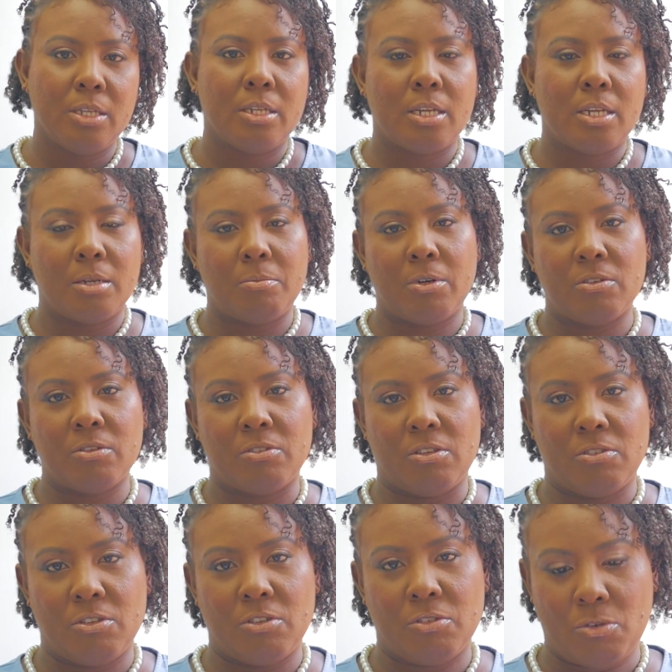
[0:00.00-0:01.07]
That
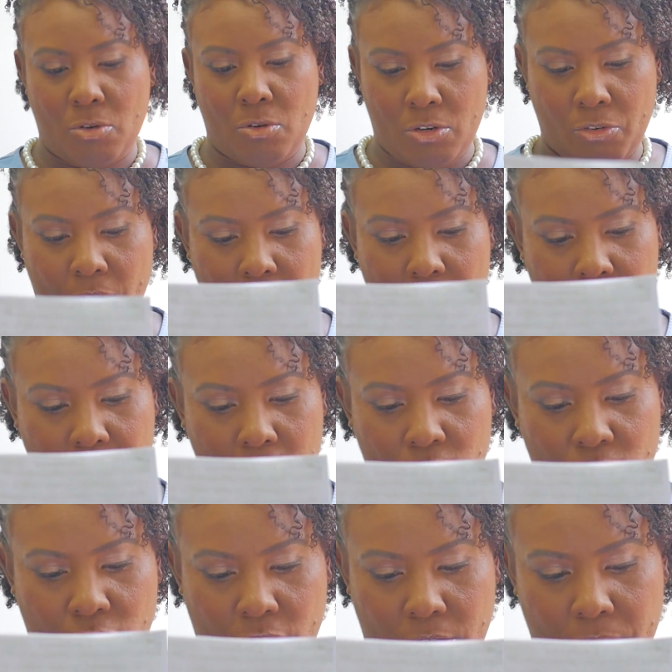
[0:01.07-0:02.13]
process is called
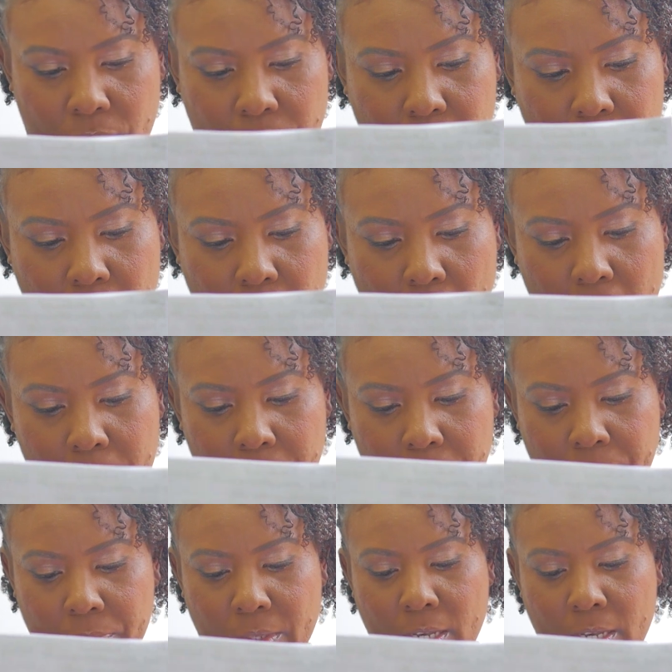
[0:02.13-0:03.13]
granulation, right?